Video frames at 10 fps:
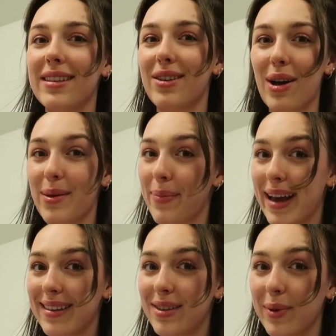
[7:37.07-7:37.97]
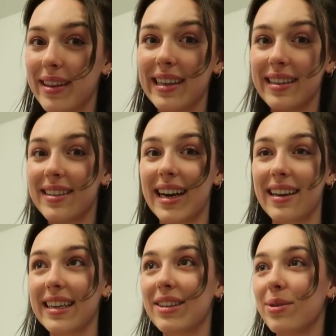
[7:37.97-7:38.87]
that's not the best with heat
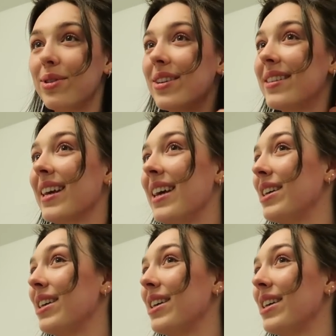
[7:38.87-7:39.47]
styling tools.